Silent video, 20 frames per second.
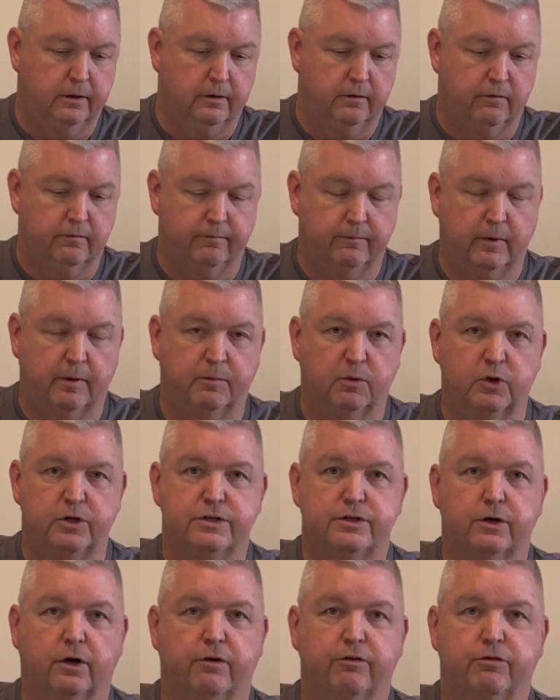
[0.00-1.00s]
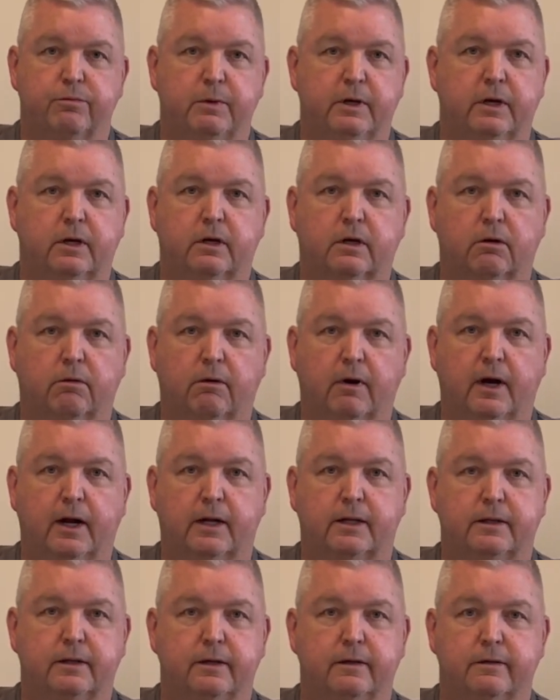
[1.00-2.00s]
memory serves me
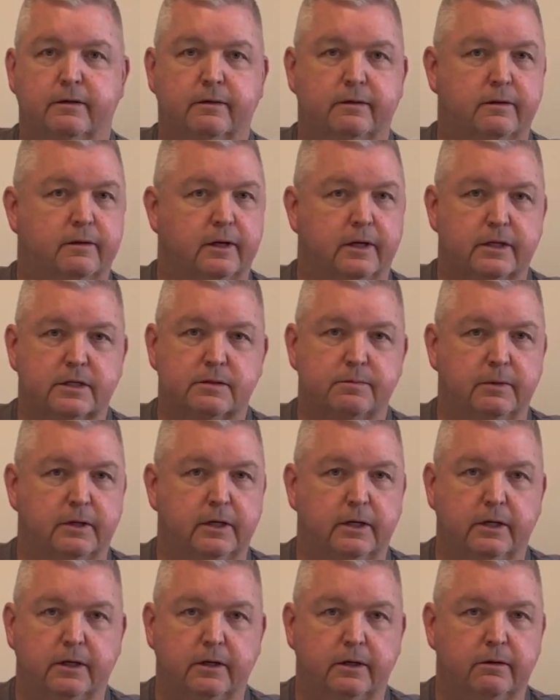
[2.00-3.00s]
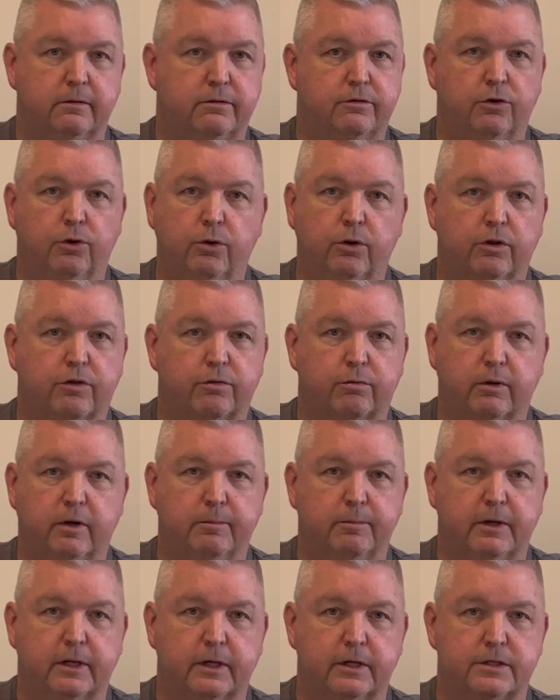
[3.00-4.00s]
correct, it takes me 2 to 3
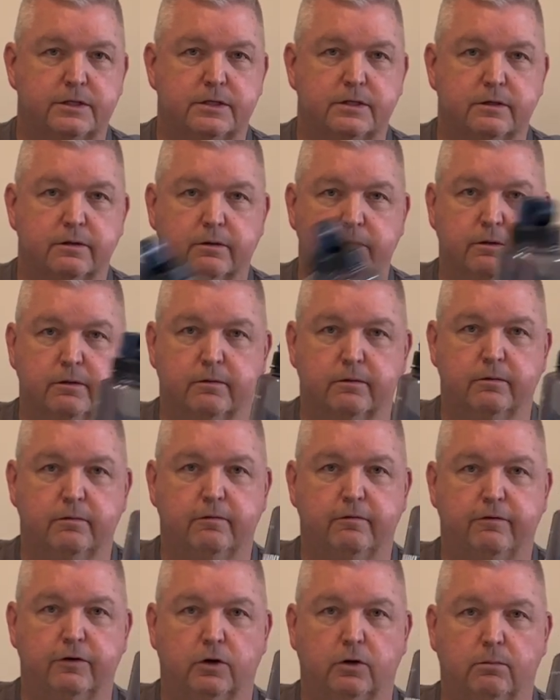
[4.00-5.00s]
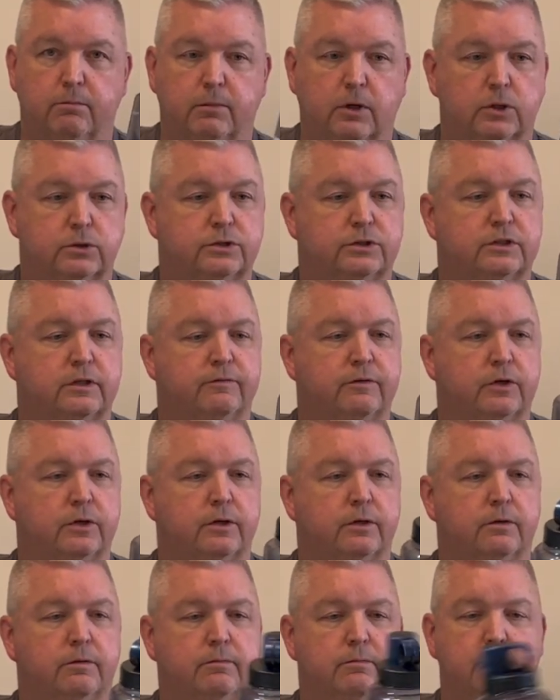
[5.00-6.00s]
minutes to fill most of
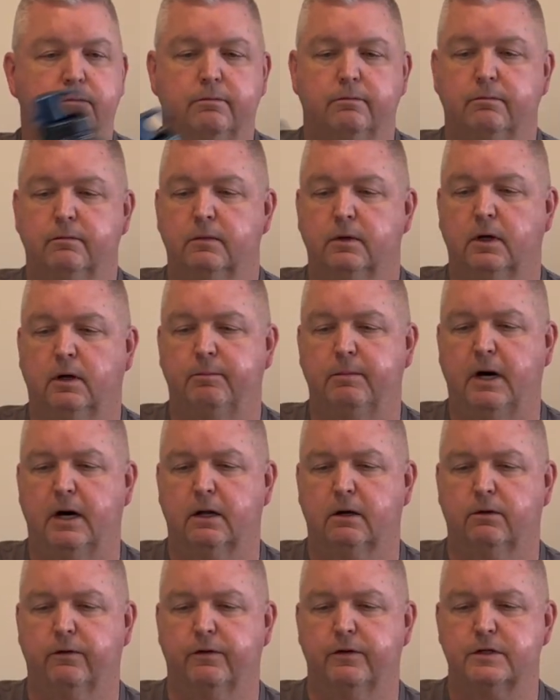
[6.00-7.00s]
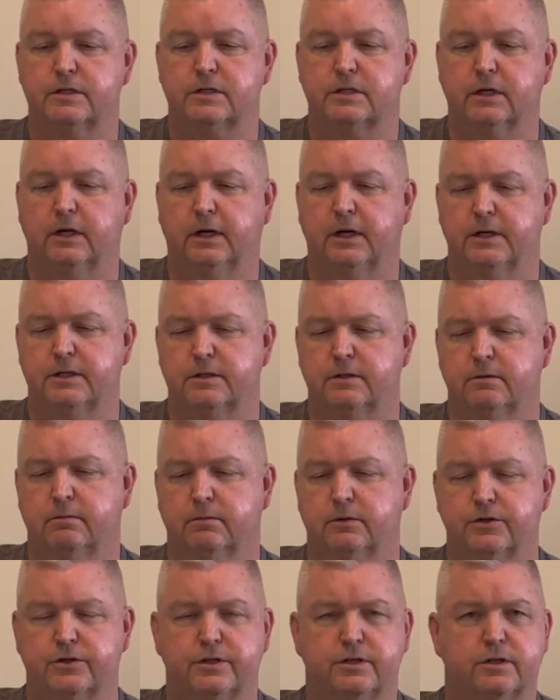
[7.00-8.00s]
a bottle this size,
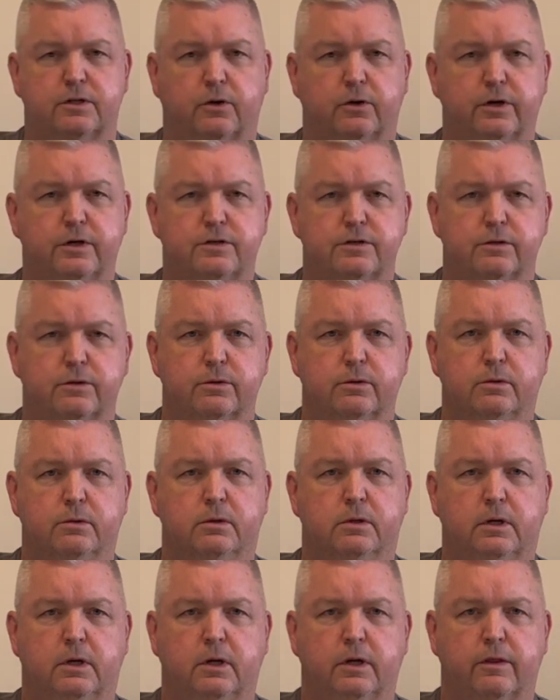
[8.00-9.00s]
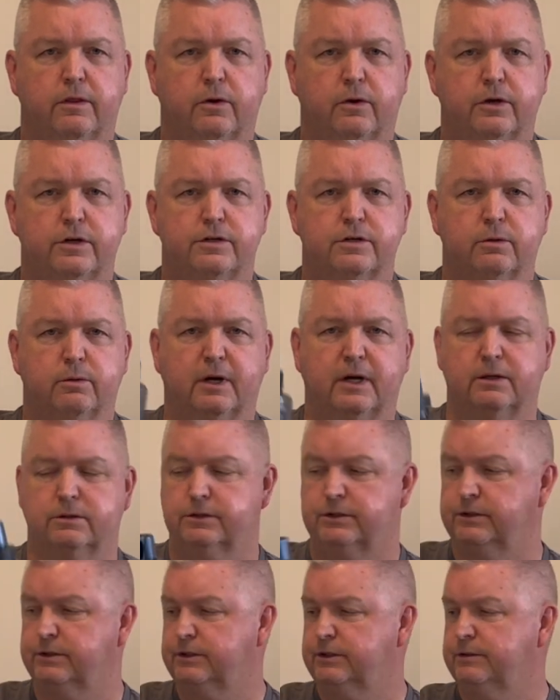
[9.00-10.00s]
which is 32
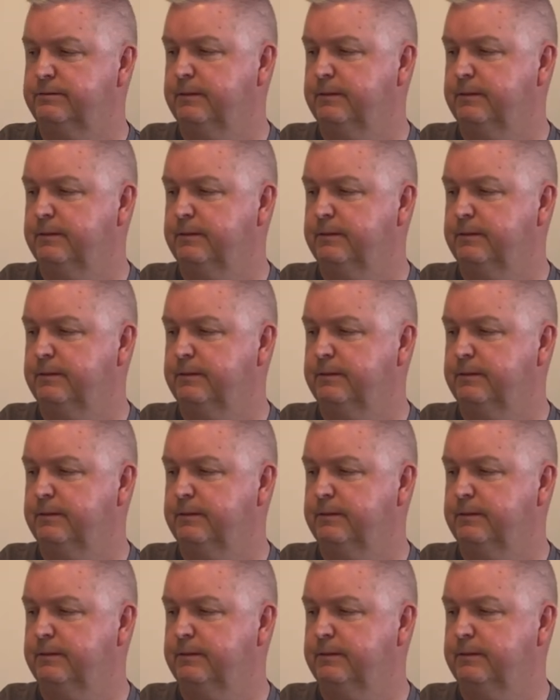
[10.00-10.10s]
ounces.